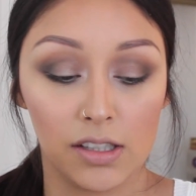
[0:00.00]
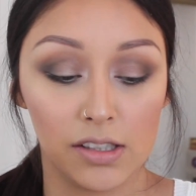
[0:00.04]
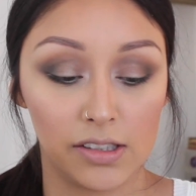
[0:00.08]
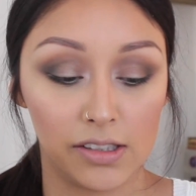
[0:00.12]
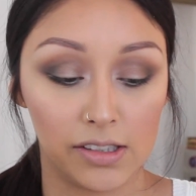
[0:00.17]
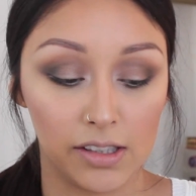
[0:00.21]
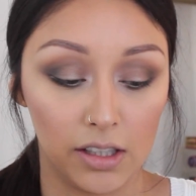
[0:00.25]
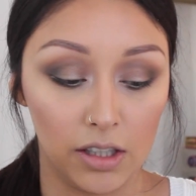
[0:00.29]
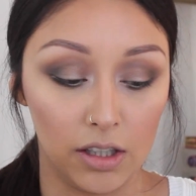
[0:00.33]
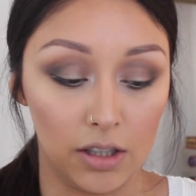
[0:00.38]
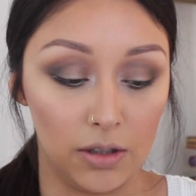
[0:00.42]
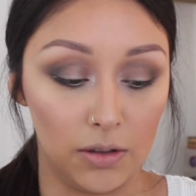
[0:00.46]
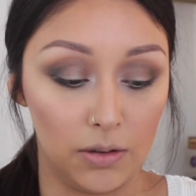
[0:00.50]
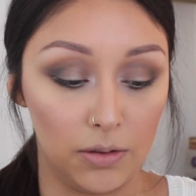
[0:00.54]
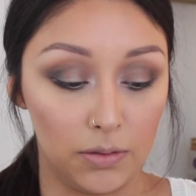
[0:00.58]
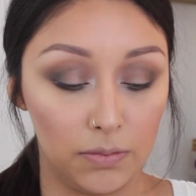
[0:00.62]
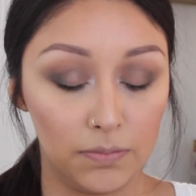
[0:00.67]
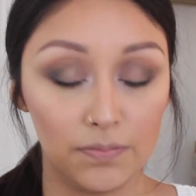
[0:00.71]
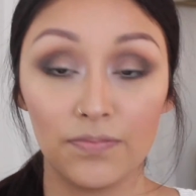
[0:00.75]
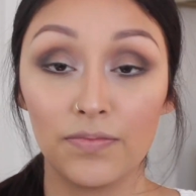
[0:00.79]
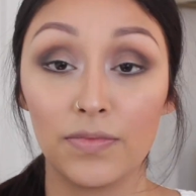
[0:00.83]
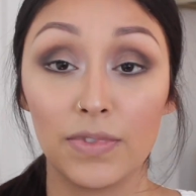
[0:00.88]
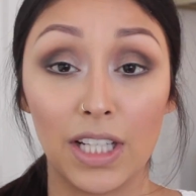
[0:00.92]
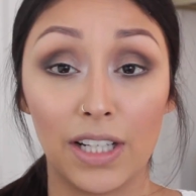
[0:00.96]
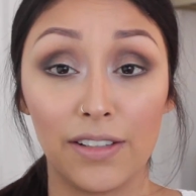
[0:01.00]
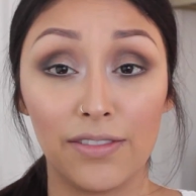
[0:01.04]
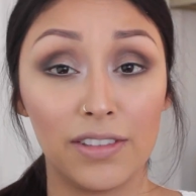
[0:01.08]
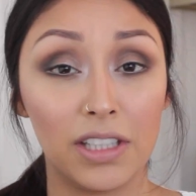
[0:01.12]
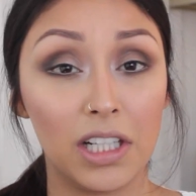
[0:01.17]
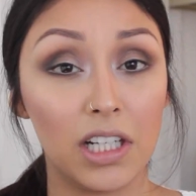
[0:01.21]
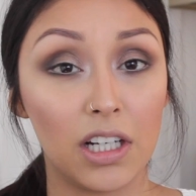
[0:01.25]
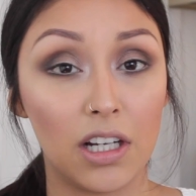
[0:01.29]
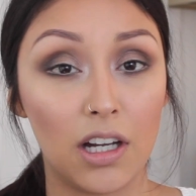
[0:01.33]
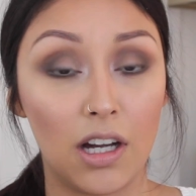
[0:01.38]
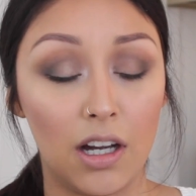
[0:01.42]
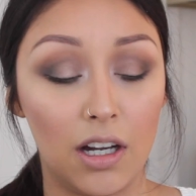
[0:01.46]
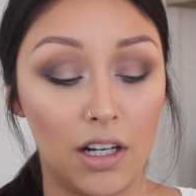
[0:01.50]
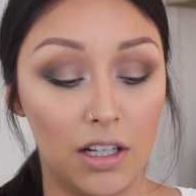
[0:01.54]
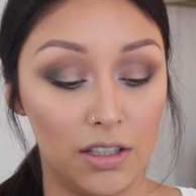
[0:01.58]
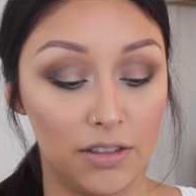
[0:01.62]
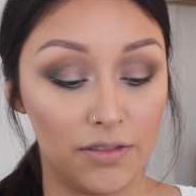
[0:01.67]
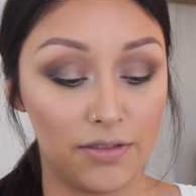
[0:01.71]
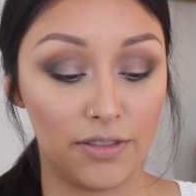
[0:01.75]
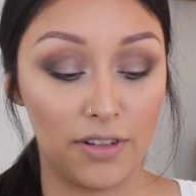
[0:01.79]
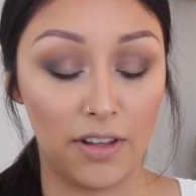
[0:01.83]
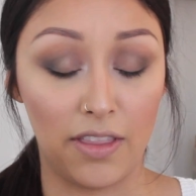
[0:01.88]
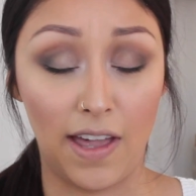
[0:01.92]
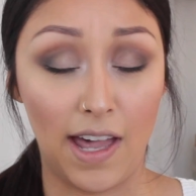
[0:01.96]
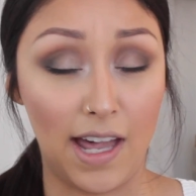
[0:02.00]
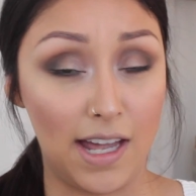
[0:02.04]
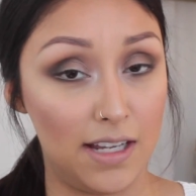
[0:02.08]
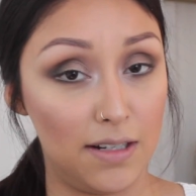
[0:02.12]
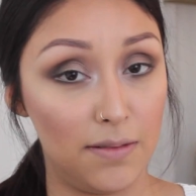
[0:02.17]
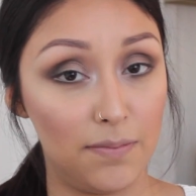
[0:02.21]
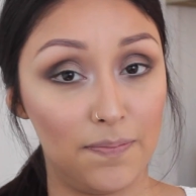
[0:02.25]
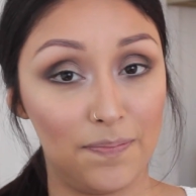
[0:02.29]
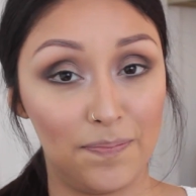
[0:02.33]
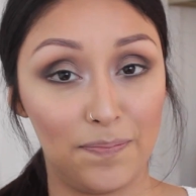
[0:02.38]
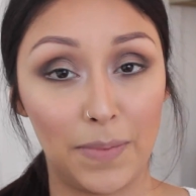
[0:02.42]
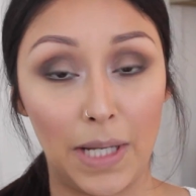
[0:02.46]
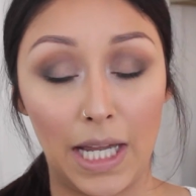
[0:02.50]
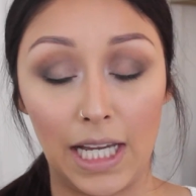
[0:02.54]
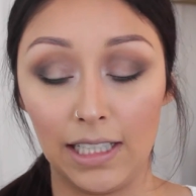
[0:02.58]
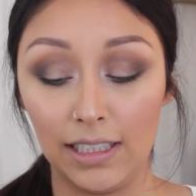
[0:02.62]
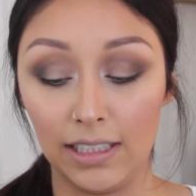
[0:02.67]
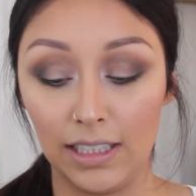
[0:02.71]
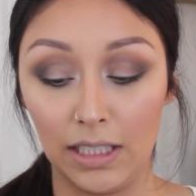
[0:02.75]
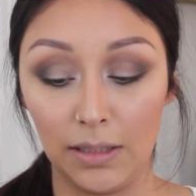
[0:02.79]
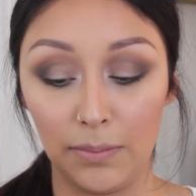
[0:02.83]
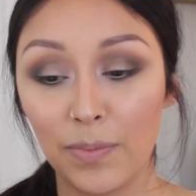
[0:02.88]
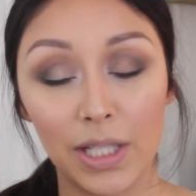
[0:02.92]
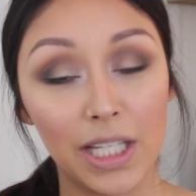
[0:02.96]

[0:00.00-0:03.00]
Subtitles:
So definite con for that palette.